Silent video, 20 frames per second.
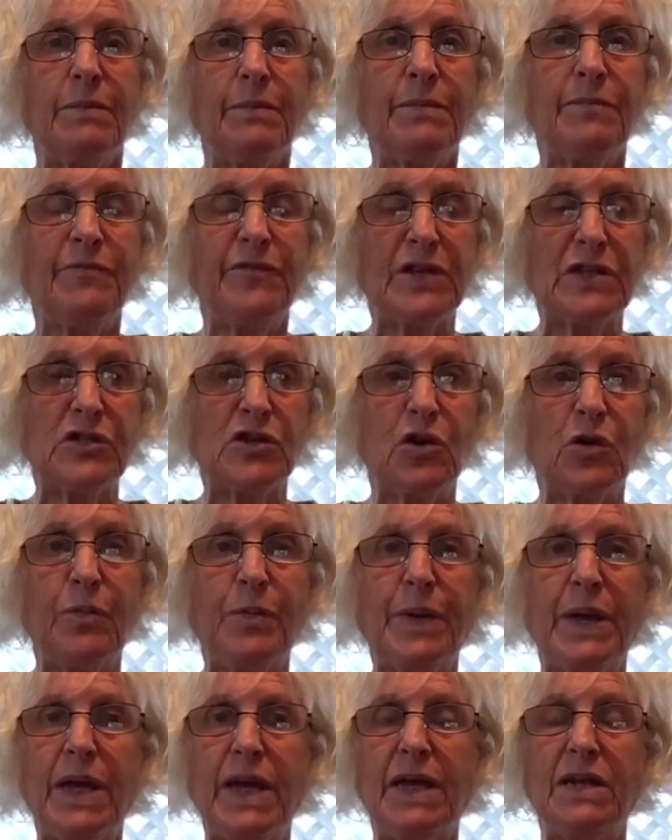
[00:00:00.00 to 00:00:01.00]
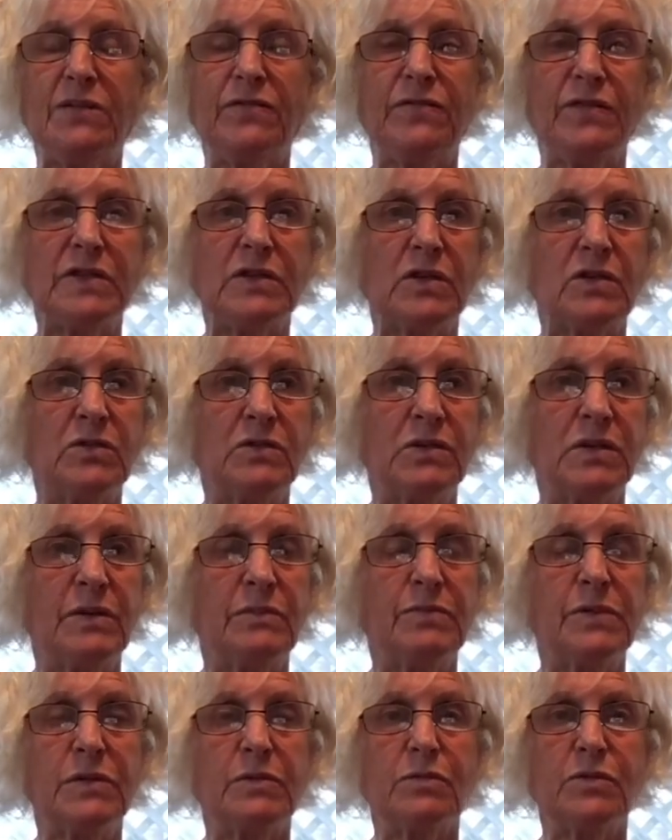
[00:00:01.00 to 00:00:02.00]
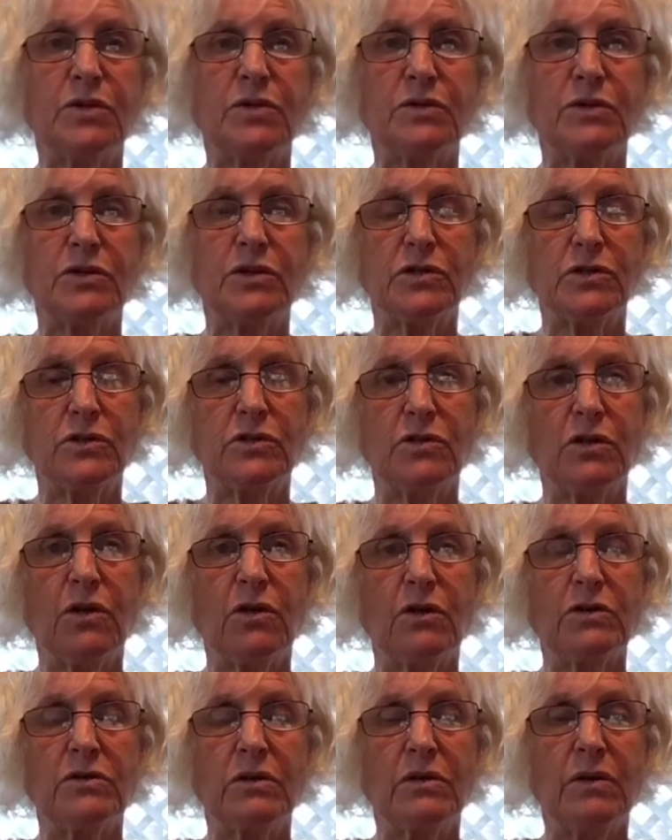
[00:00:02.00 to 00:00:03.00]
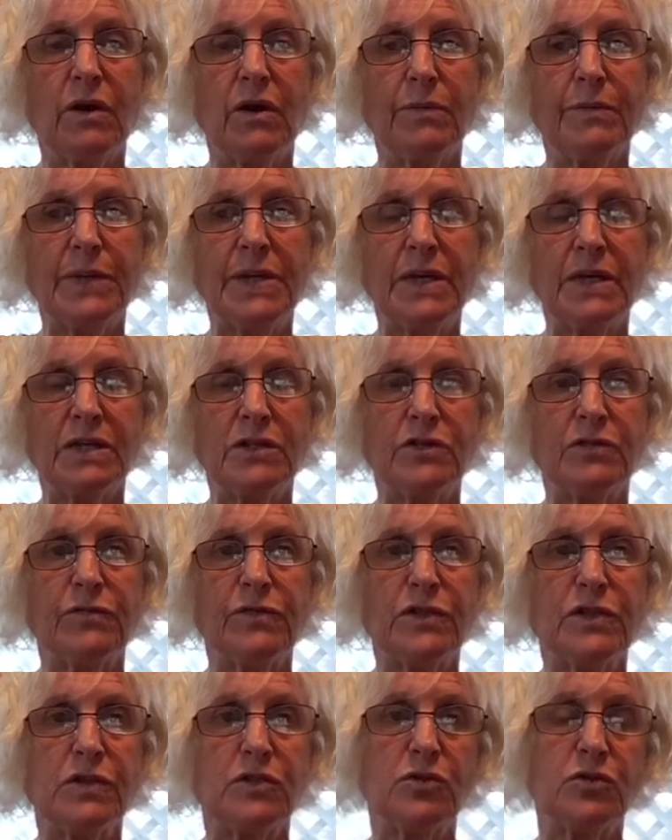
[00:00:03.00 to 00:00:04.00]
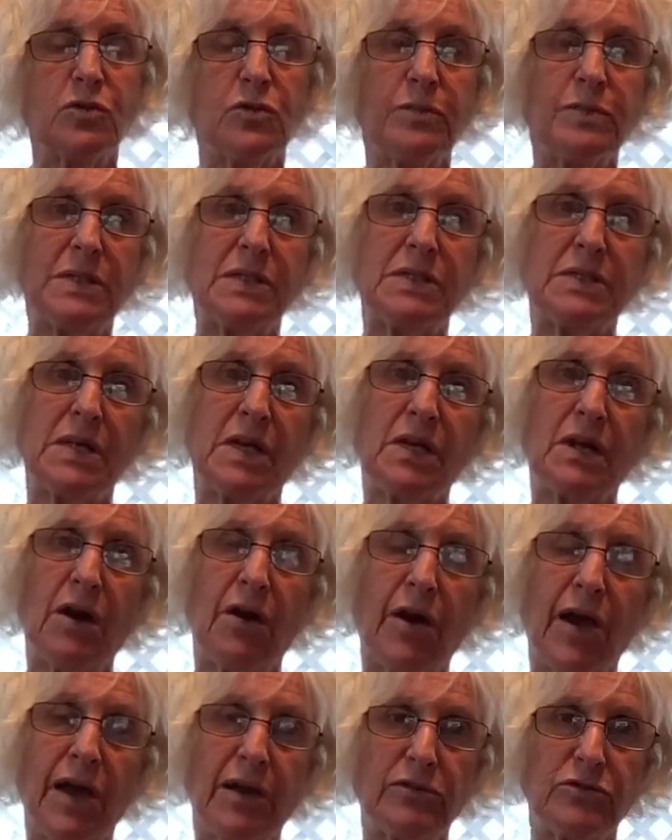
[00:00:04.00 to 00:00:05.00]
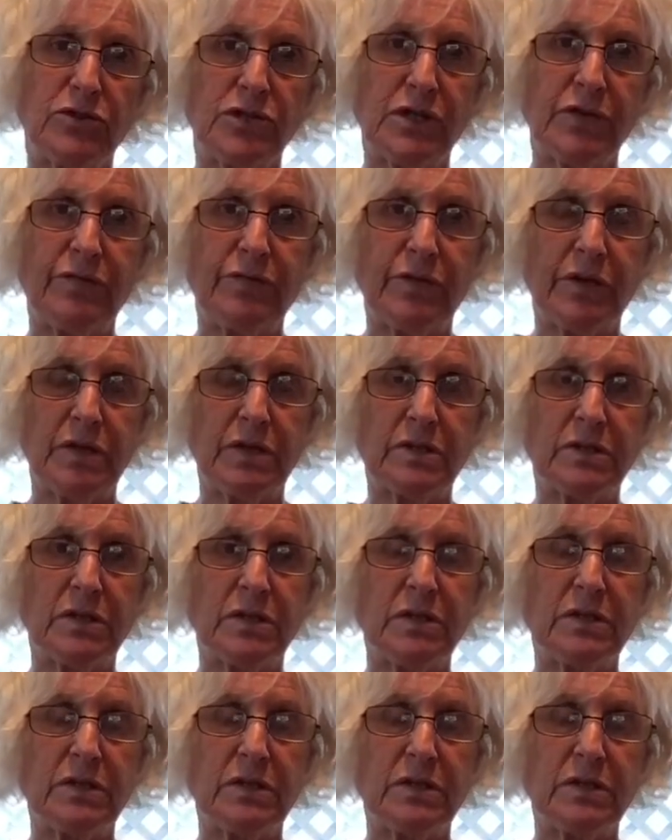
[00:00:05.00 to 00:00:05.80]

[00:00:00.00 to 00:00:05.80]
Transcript: physical pain and physical symptoms are because of a disturbance in our energy field.